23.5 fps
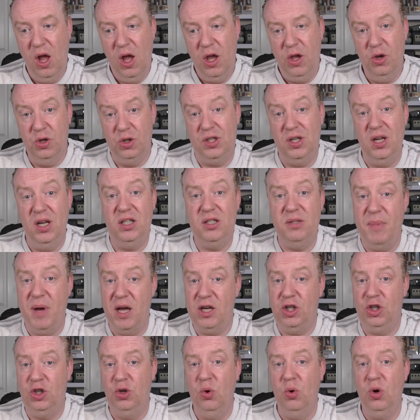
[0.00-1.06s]
you also need to
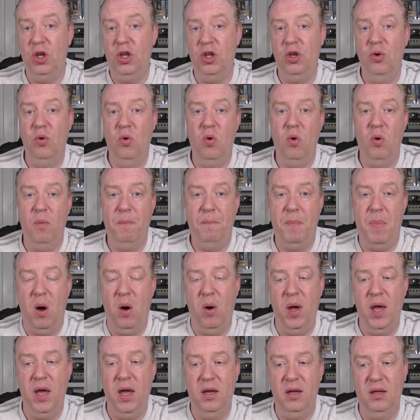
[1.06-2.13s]
make sure that you're
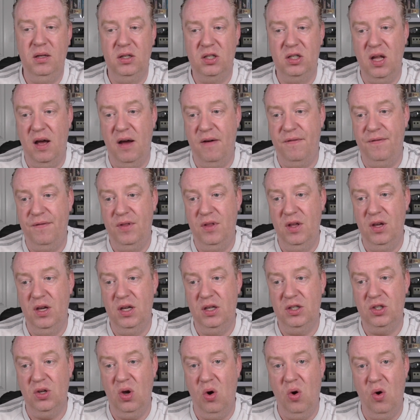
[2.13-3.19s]
buying the stuff
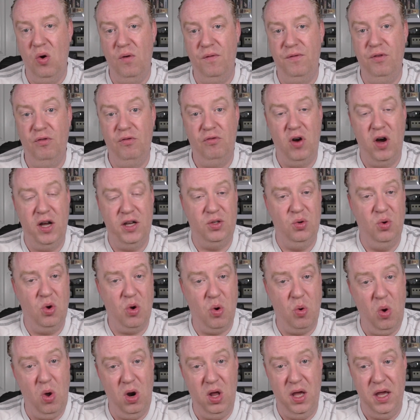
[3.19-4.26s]
that's of the right sort
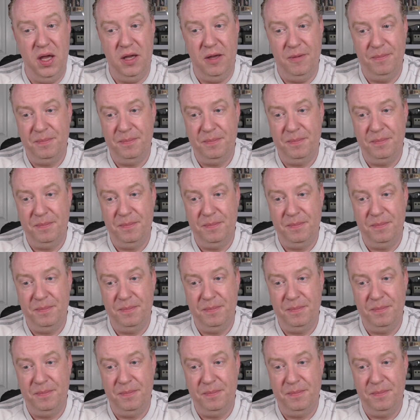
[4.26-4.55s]
of quality.